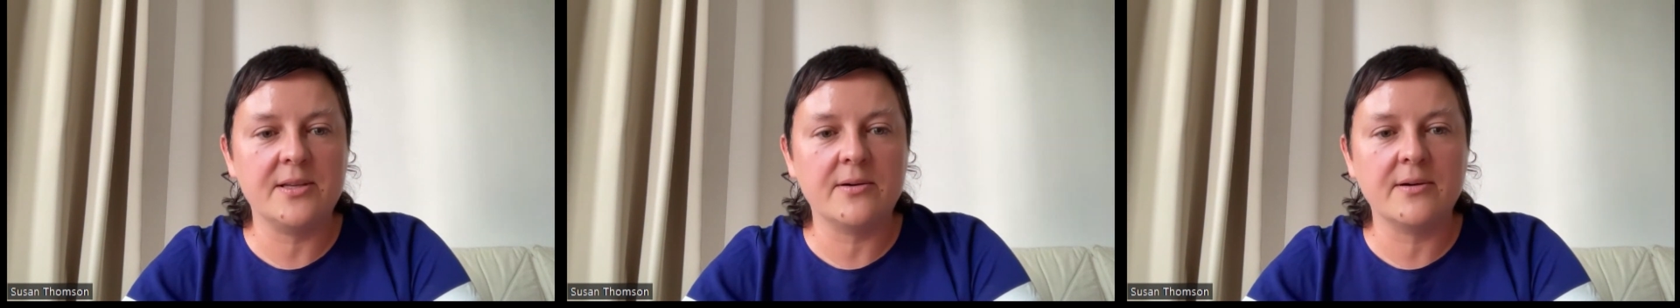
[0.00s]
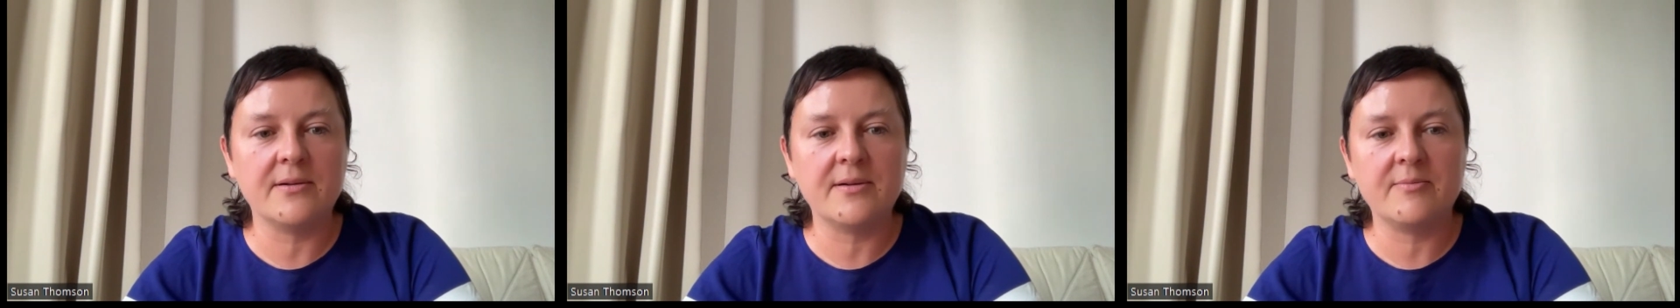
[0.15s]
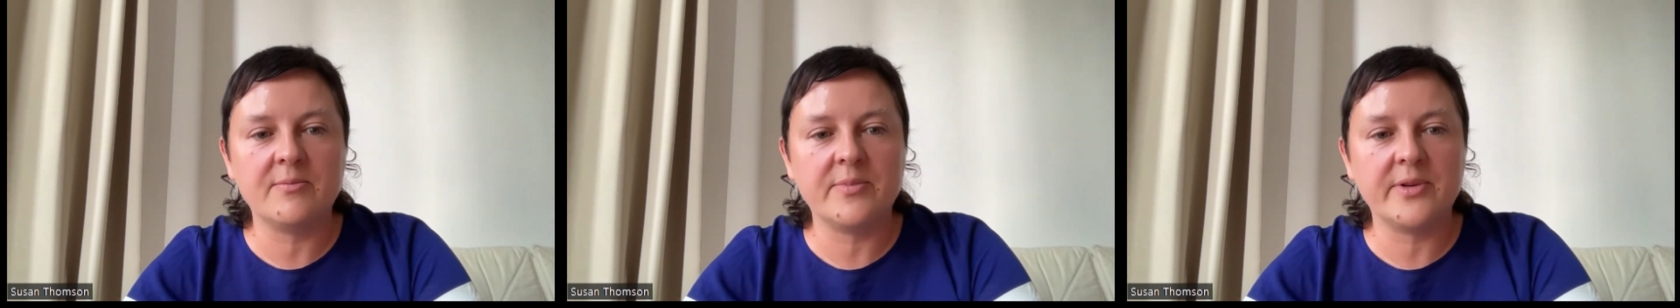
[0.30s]

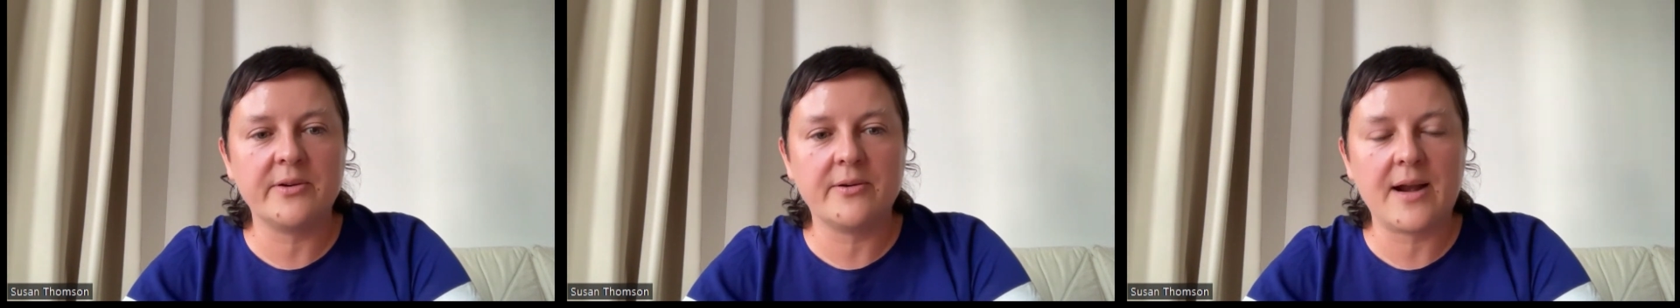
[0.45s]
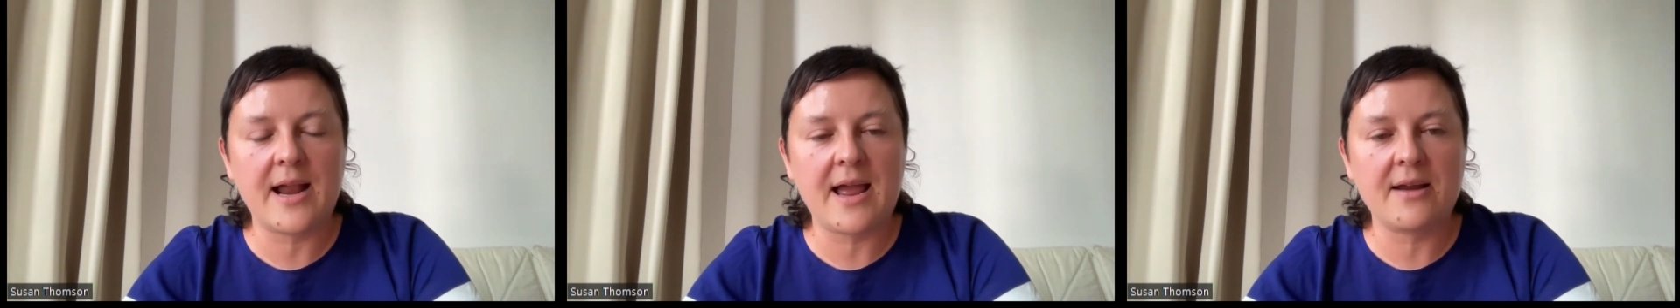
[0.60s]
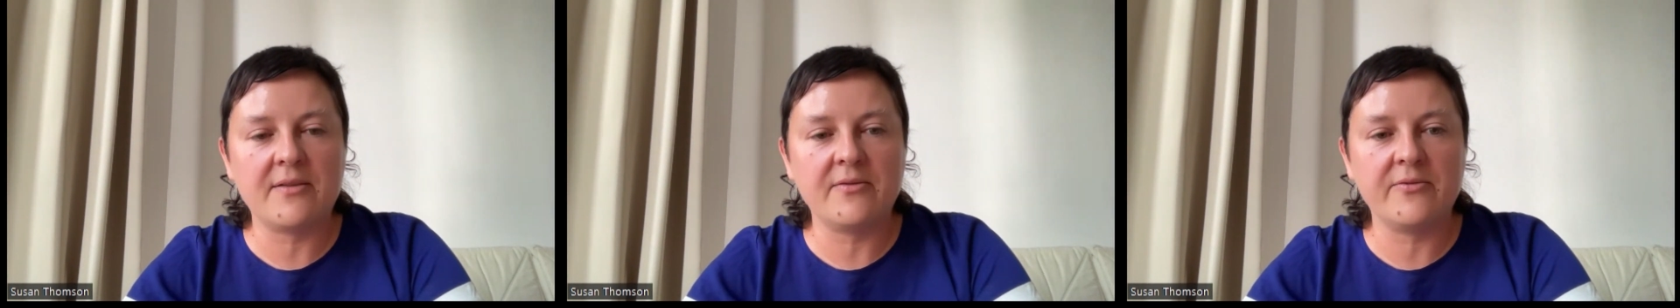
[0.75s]
There are
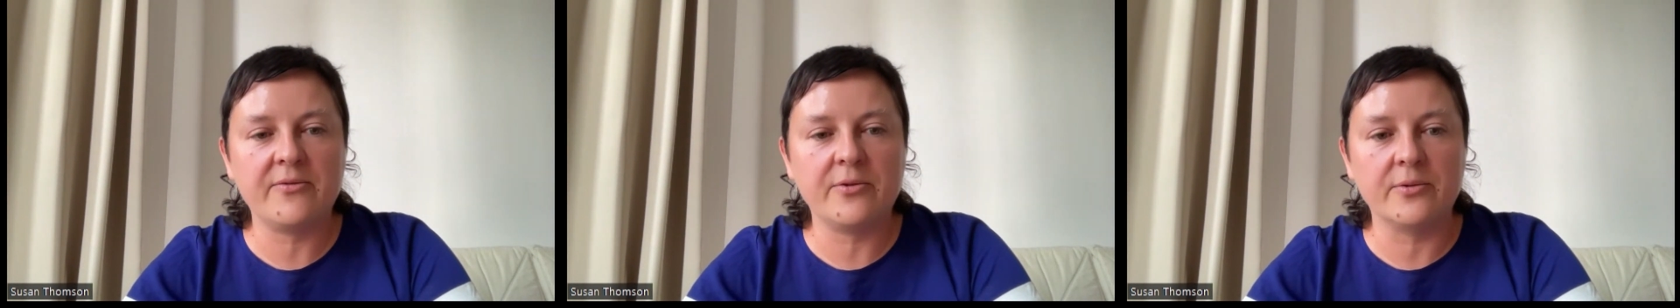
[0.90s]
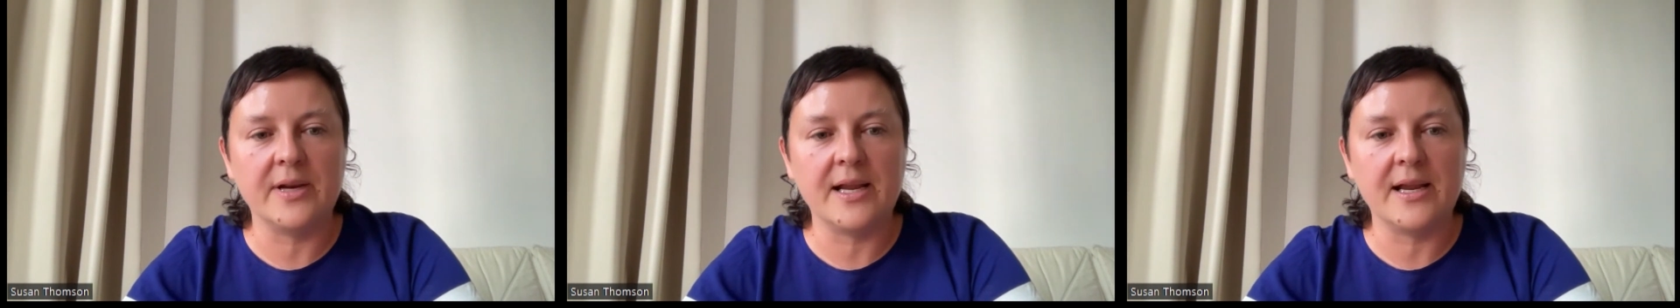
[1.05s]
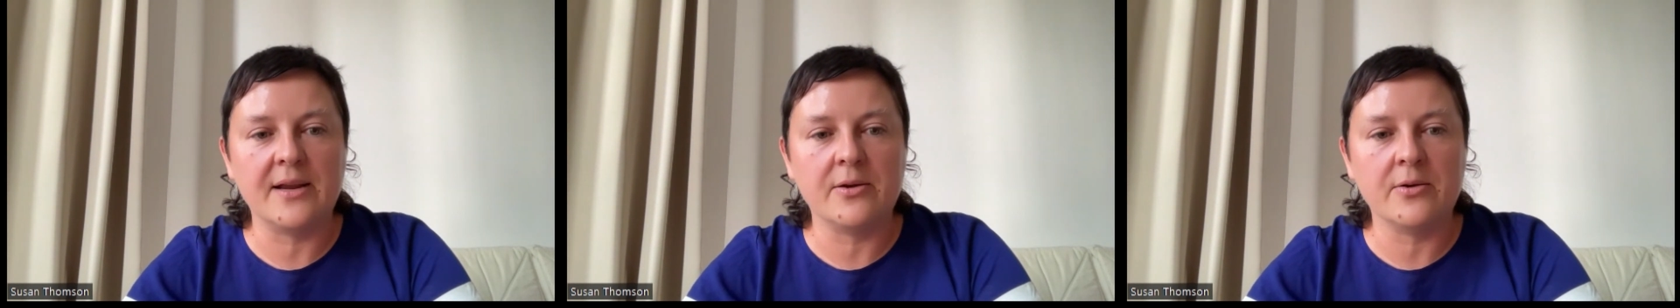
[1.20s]
a
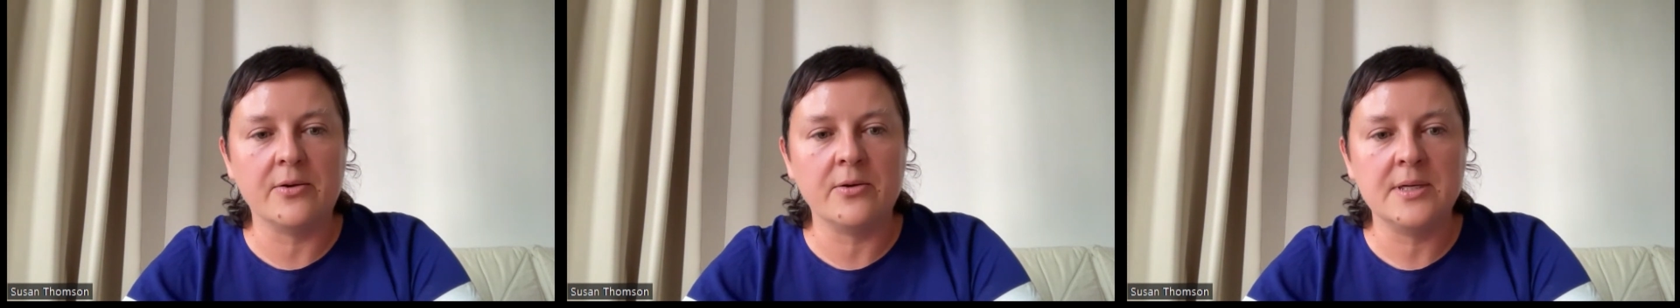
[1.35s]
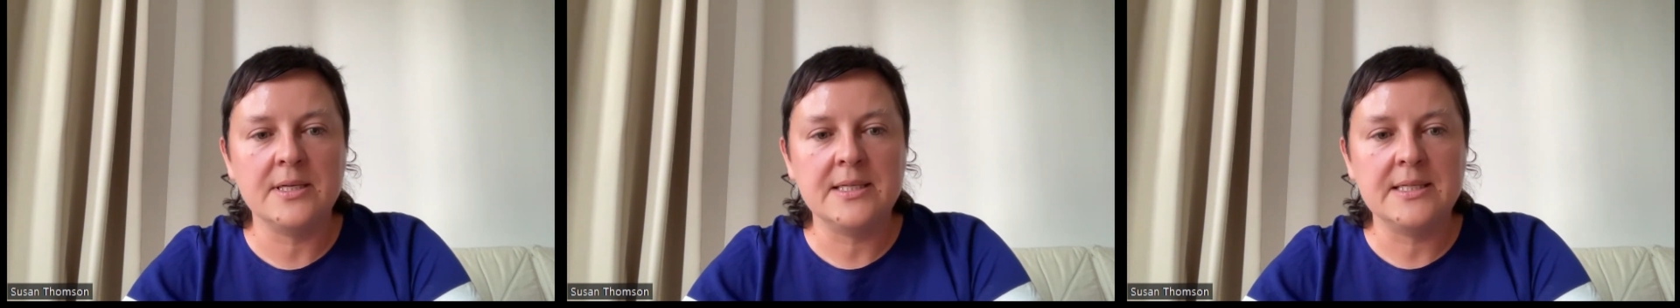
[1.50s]
handful now,